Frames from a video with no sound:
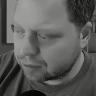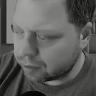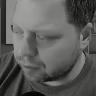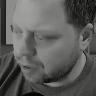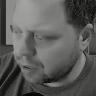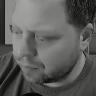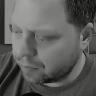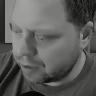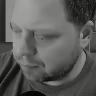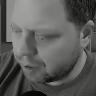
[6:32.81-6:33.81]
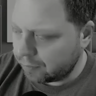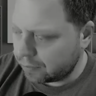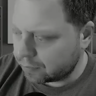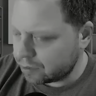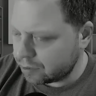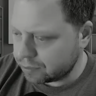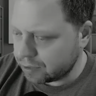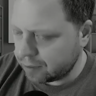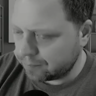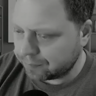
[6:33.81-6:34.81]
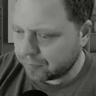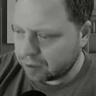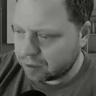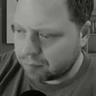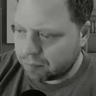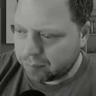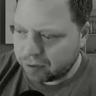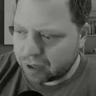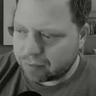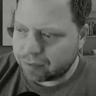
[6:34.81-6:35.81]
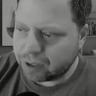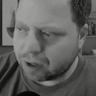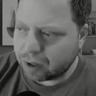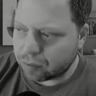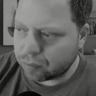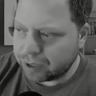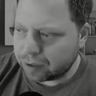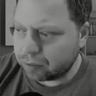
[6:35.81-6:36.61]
early in the week, Monday or Tuesday, maybe every other week.